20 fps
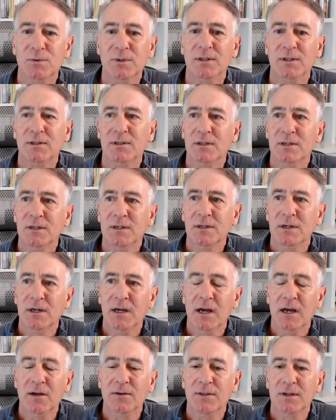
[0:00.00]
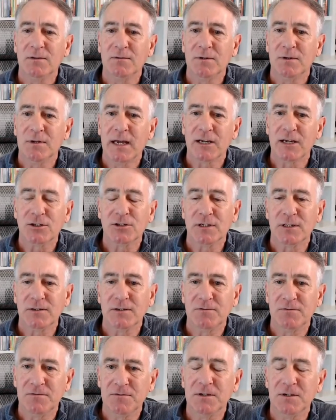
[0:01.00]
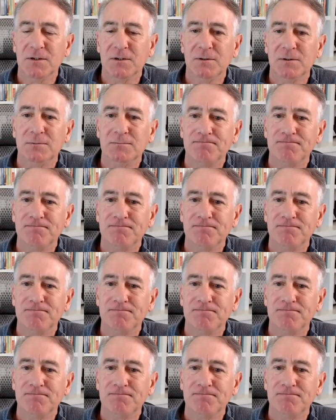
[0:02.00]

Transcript: with how they actually feel.